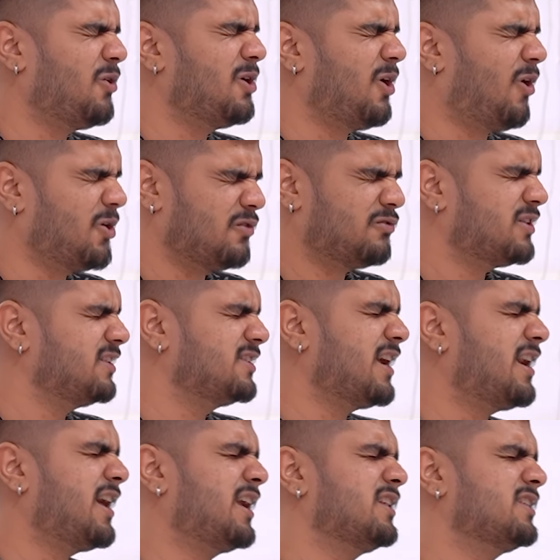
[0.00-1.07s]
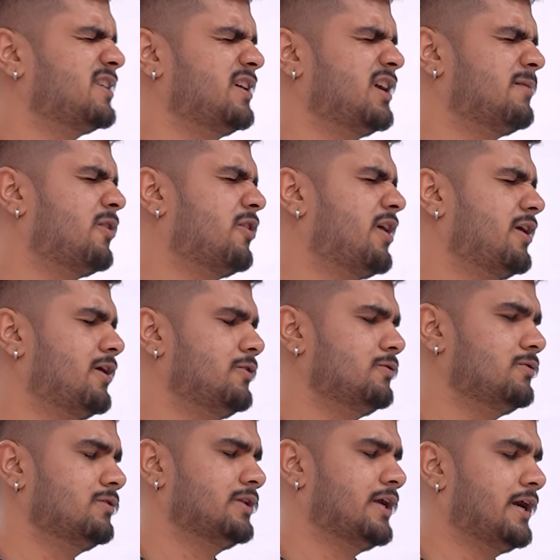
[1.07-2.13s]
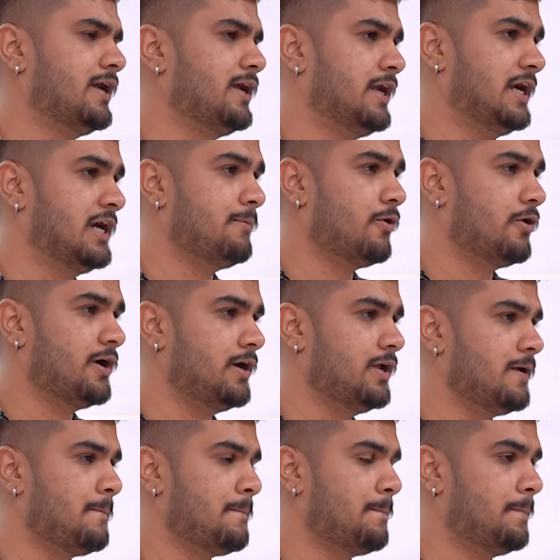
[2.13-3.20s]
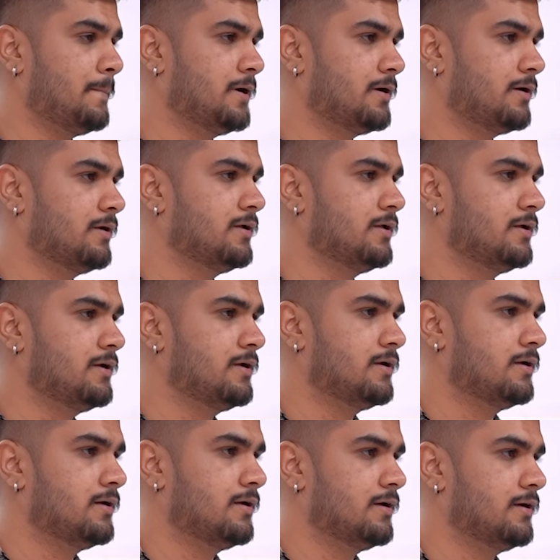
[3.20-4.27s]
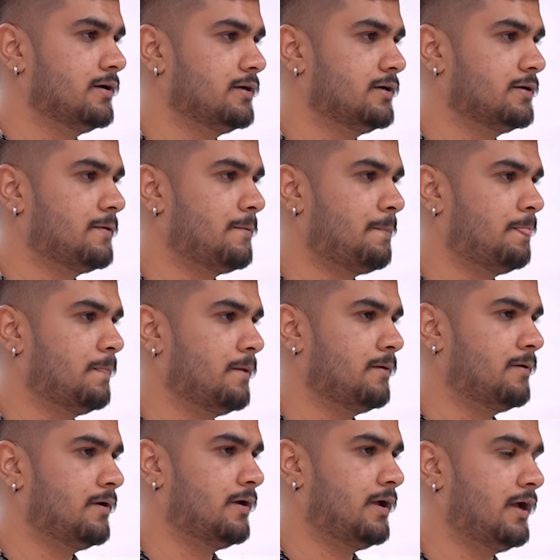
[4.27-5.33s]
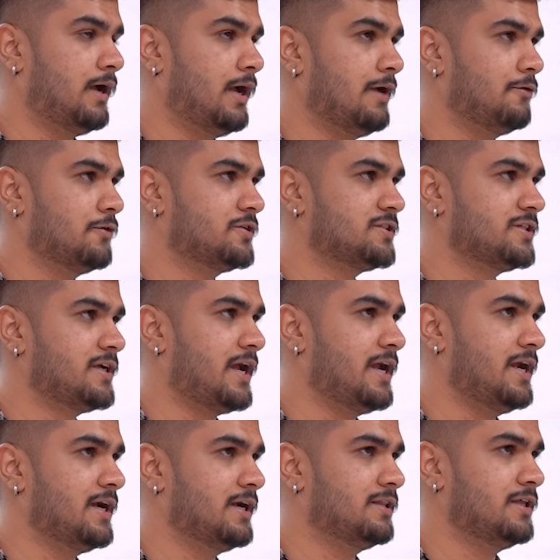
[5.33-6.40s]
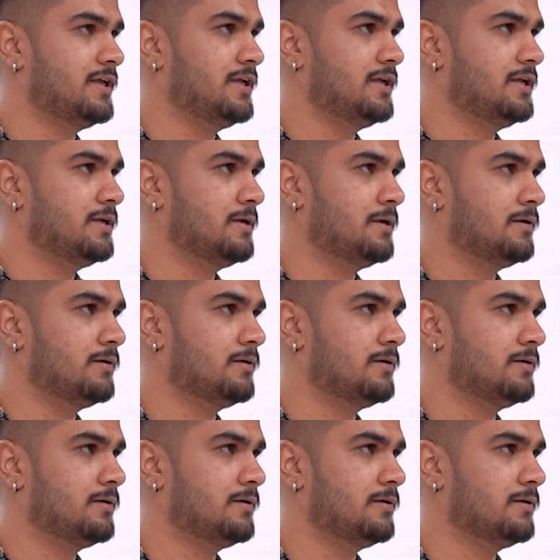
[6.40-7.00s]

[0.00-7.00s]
a lot of things that I can think about right now that I hate about India, but I would say I hate the